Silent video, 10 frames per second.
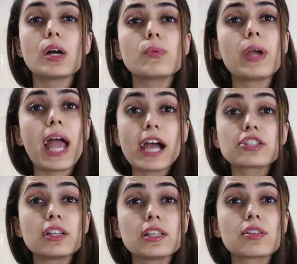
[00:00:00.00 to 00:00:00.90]
We
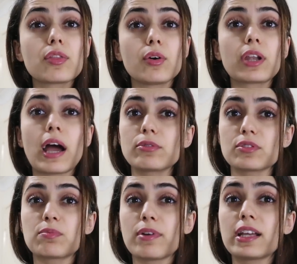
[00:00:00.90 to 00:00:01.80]
actually thought I
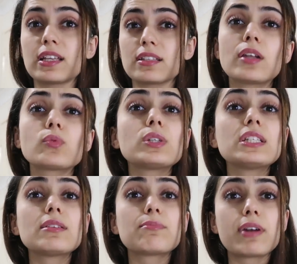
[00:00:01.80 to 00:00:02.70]
was pregnant and we did a